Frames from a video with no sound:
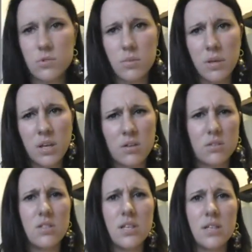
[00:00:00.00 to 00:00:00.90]
My ear
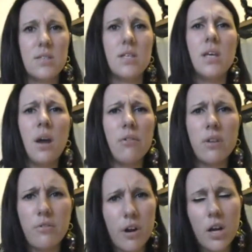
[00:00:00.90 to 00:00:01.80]
looks like it's sticking out
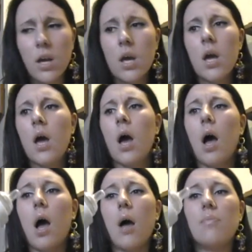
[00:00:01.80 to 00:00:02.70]
really far.
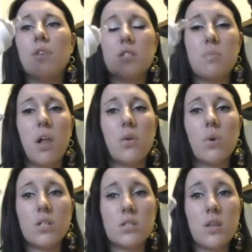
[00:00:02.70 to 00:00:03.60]
The smaller
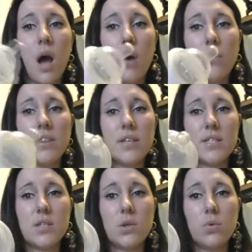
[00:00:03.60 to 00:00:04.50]
ones, not with
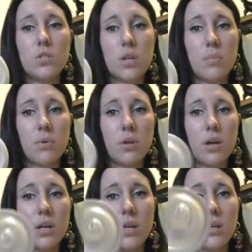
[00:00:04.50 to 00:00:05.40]
this huge nipple
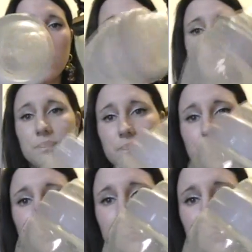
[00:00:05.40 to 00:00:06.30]
on it.
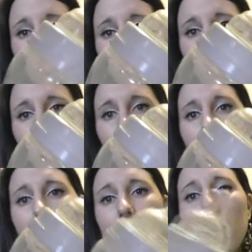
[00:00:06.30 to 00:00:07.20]

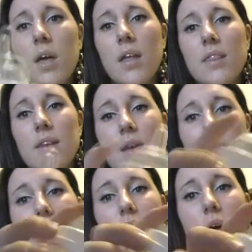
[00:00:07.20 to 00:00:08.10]
The
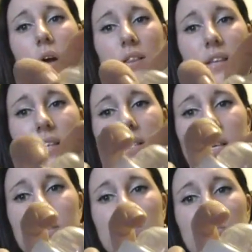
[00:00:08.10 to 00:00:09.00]
nipple on these
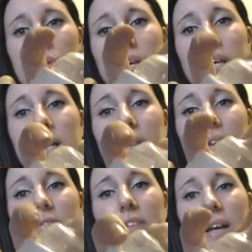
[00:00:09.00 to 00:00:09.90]
is
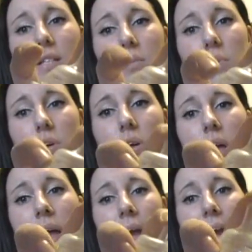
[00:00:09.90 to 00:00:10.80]
really flexible
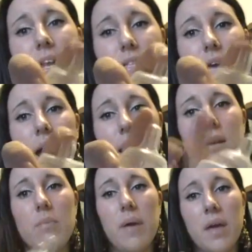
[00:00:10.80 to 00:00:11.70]
and it's
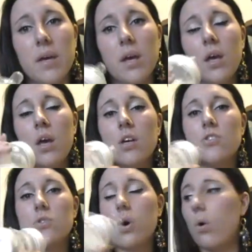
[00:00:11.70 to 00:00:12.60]
kind of big.
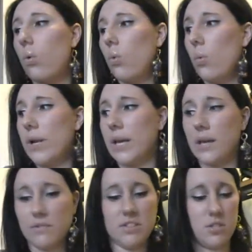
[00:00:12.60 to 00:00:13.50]
So when I
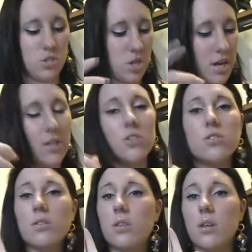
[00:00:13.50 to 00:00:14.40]
give it to Jade,
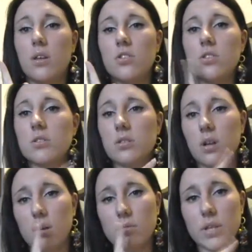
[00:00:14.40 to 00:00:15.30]

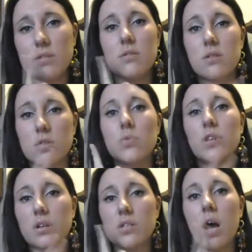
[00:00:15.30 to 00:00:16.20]
they search
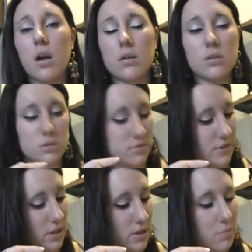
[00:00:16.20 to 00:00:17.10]
with their tongue to
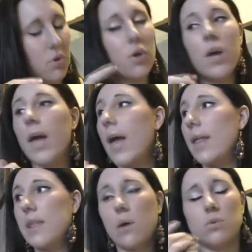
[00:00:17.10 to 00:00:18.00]
find the nipple,
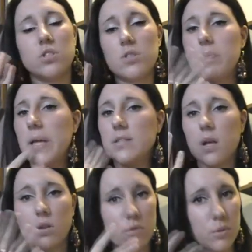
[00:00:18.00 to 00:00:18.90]
and that one just bends
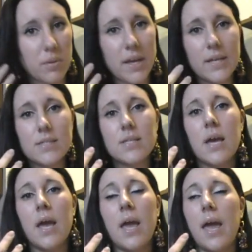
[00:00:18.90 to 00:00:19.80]
all over the place,
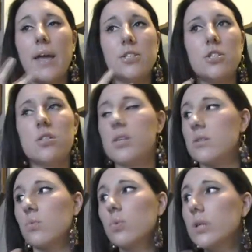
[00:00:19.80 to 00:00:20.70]
and she just
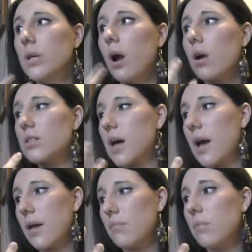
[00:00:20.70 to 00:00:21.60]
has a really hard
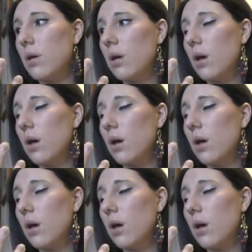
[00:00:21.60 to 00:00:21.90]
time